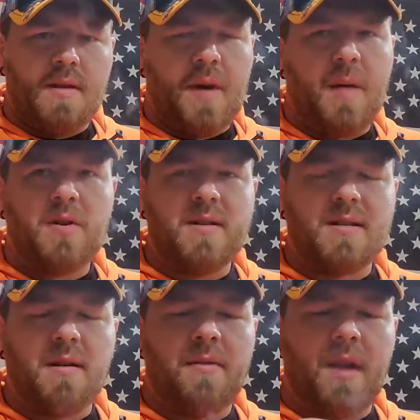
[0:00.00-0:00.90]
Pepper is
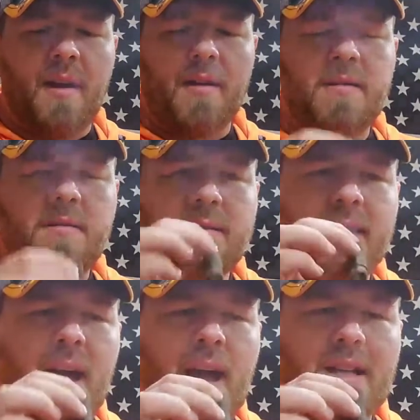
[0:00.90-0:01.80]
still there. It's
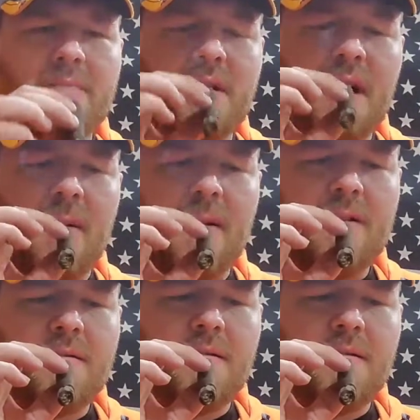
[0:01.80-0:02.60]
not as predominant,